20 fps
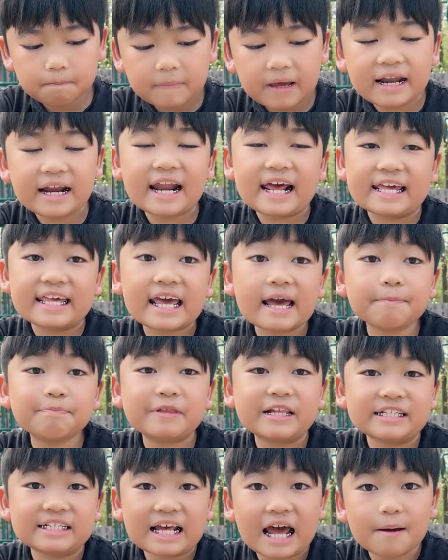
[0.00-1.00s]
And I kept
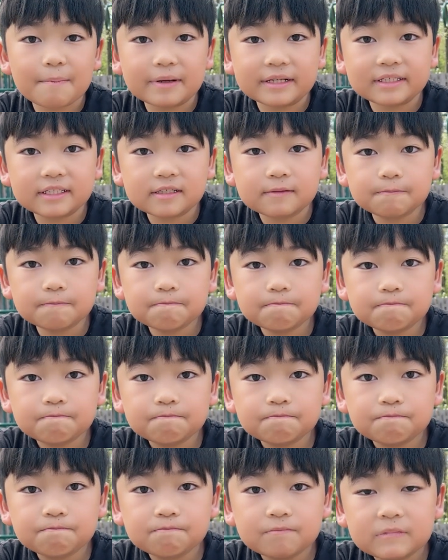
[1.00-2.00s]
this habit,
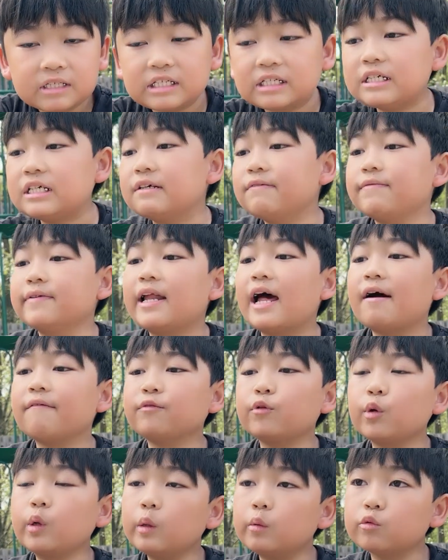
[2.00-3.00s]
even
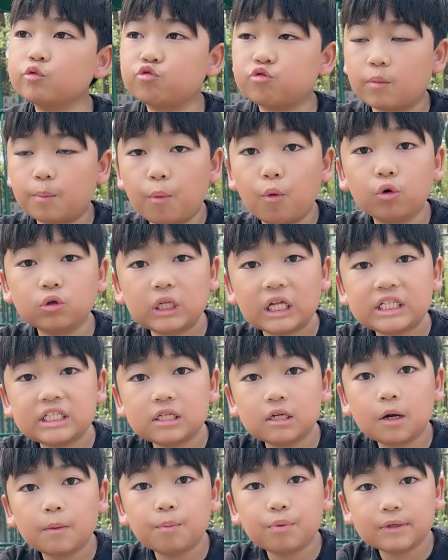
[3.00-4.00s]
after it was reported
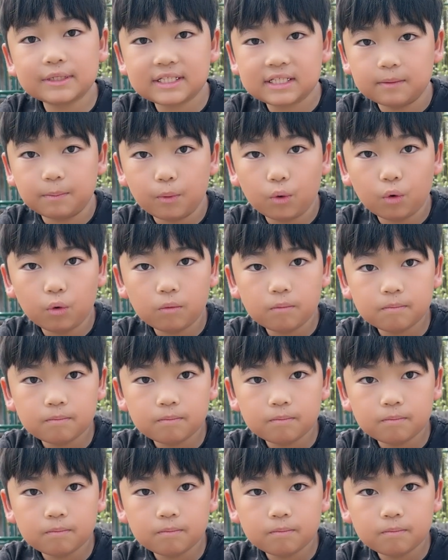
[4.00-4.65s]
to the principal.